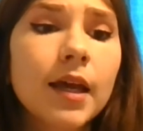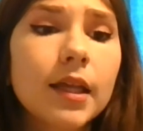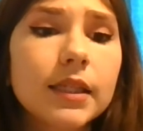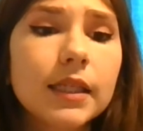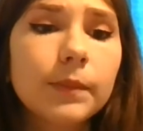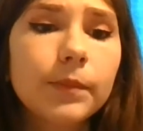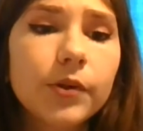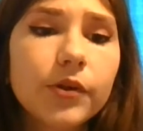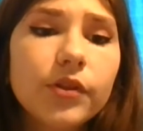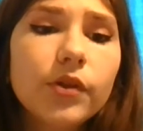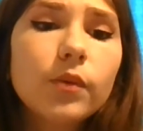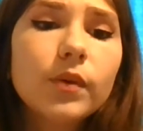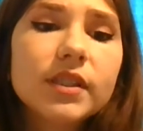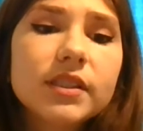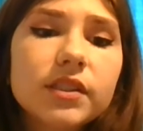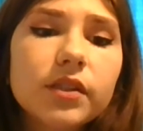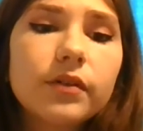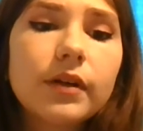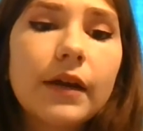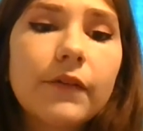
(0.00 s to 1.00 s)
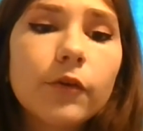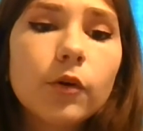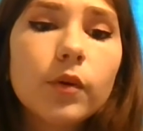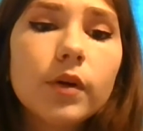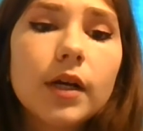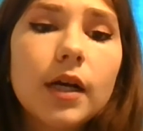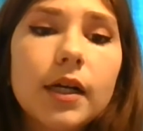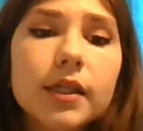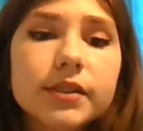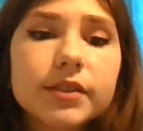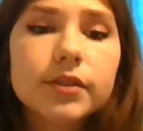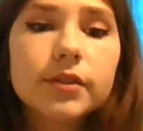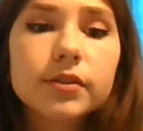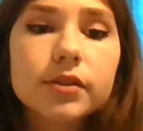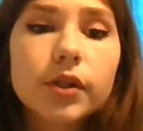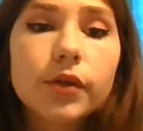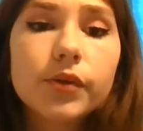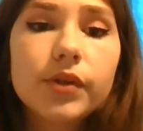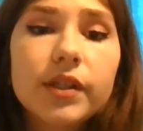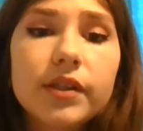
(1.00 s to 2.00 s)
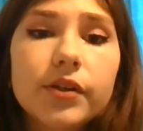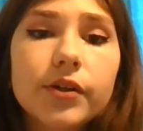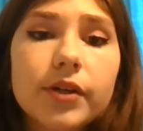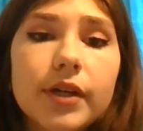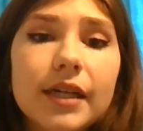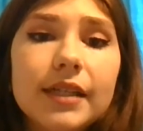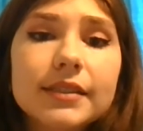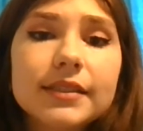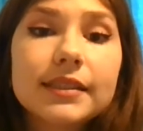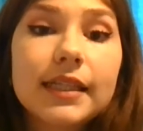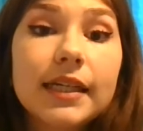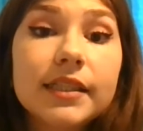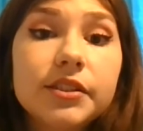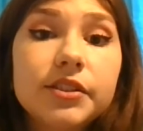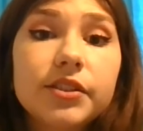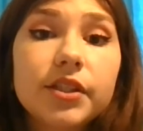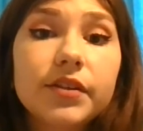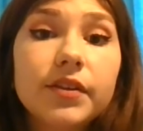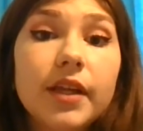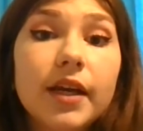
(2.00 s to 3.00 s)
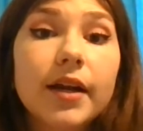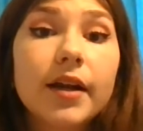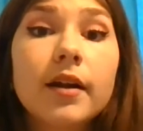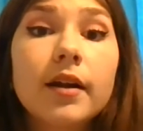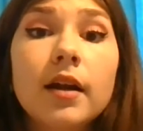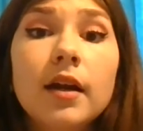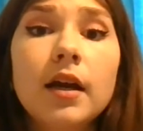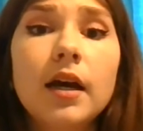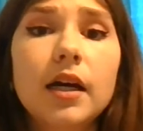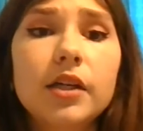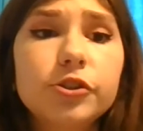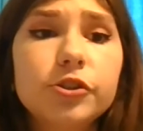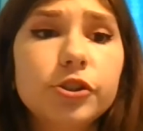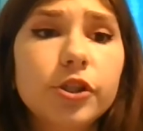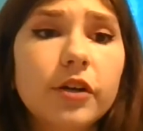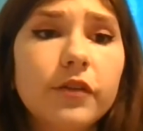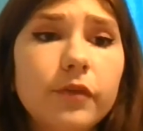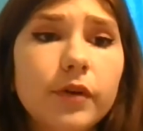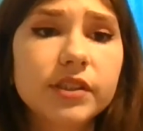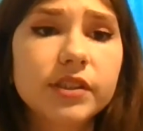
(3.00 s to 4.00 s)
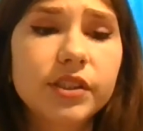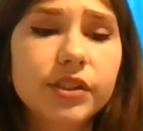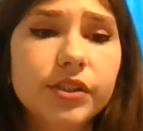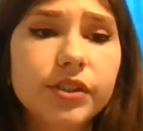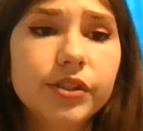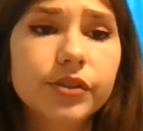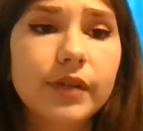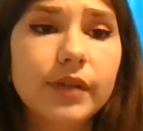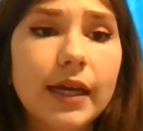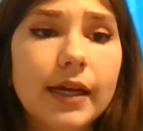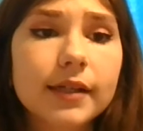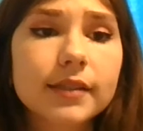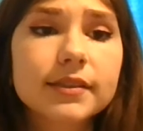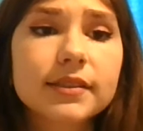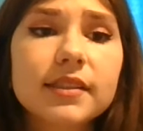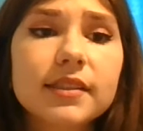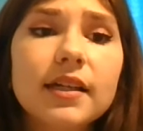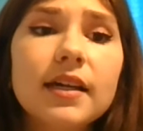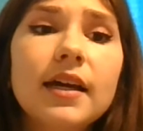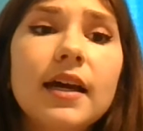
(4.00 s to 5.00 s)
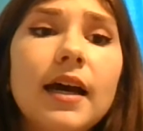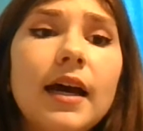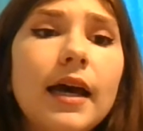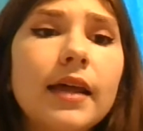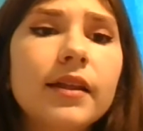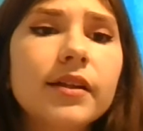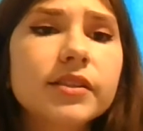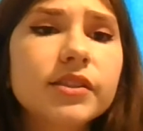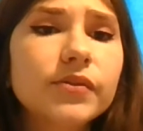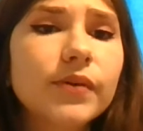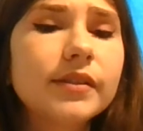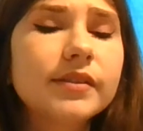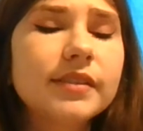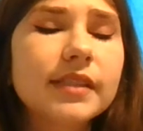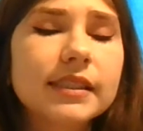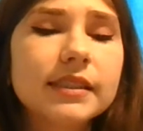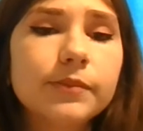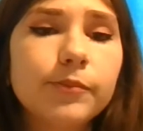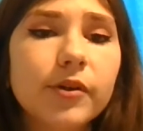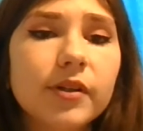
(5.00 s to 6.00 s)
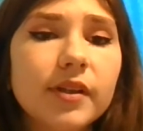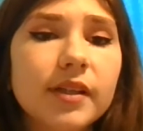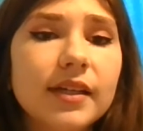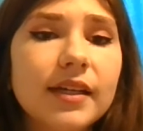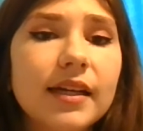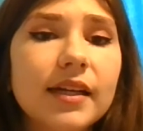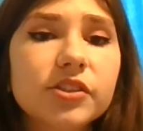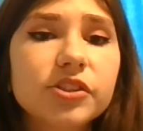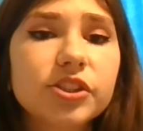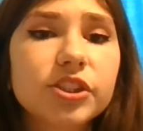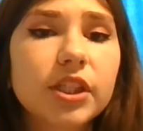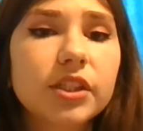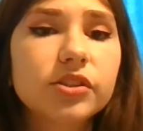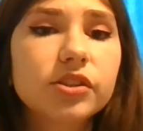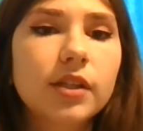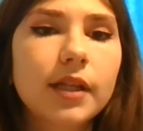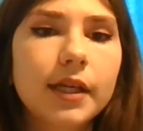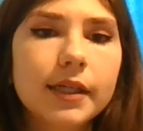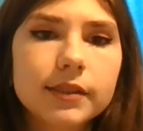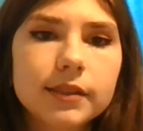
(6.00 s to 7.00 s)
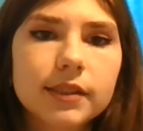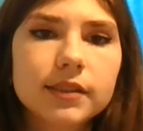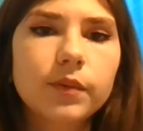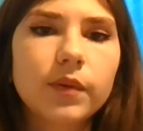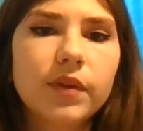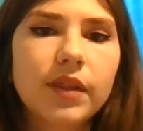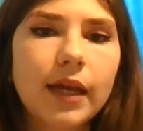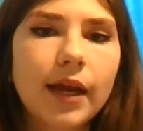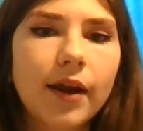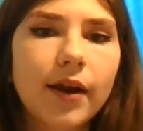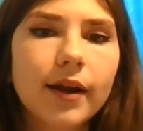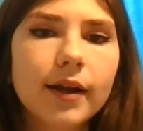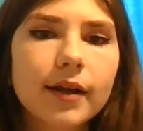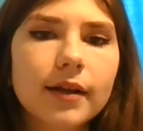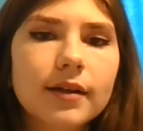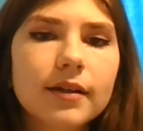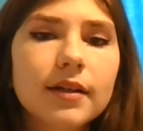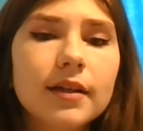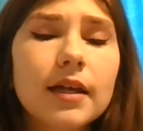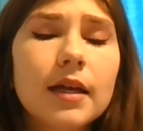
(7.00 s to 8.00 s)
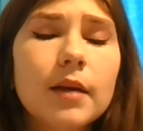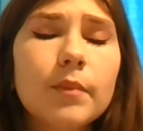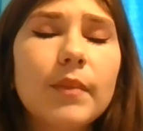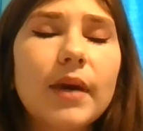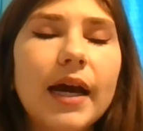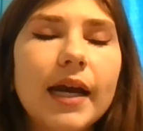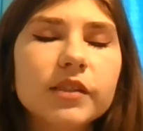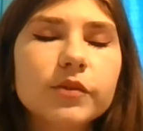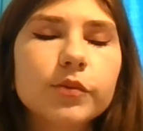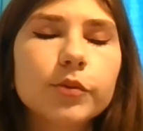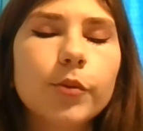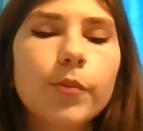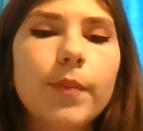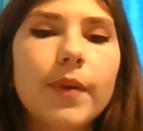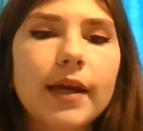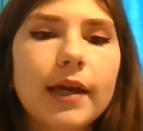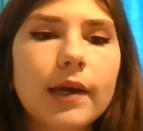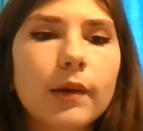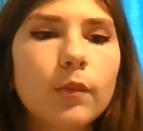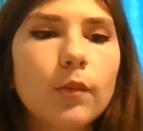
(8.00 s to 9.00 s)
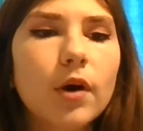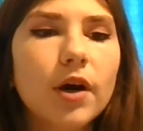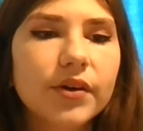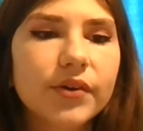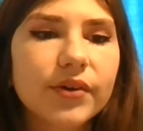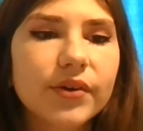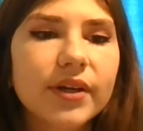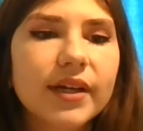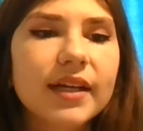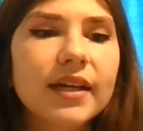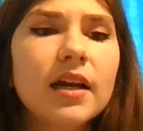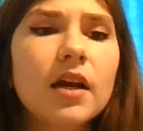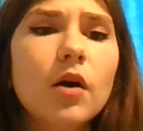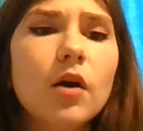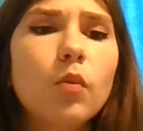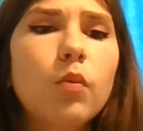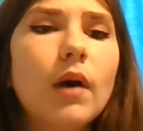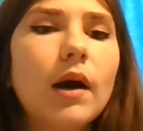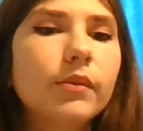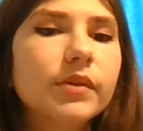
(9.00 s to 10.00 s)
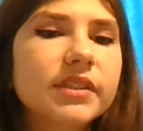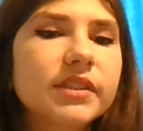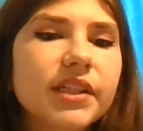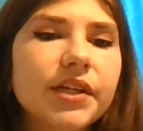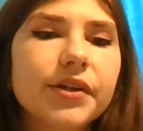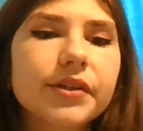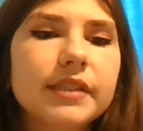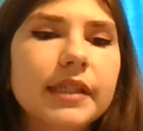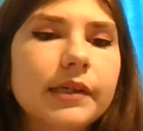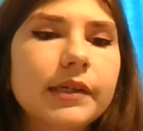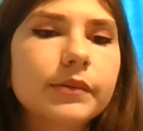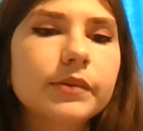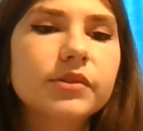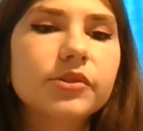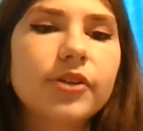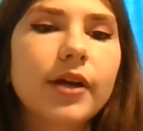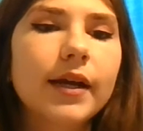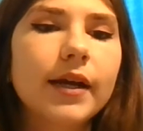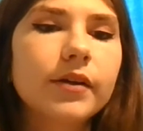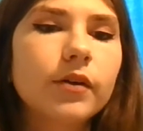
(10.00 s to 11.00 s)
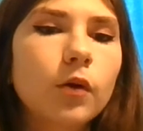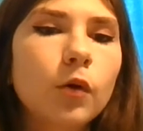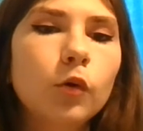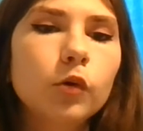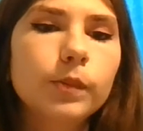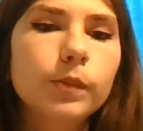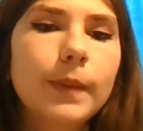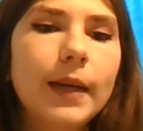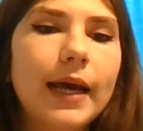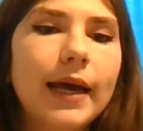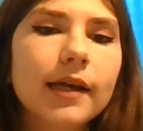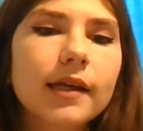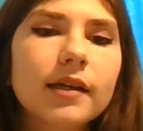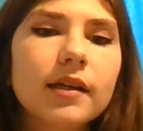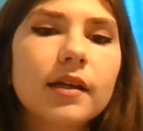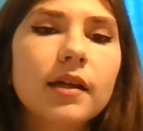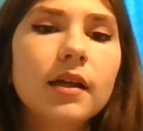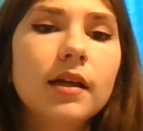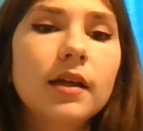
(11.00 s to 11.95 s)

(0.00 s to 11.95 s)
They blew the whistle and everyone hustled, loading their guns. I stood there, unsure of what to do next. I looked around desperately and exchanged glances with Eric. My eyes were big and watery, wet with tears I was trying to hold back.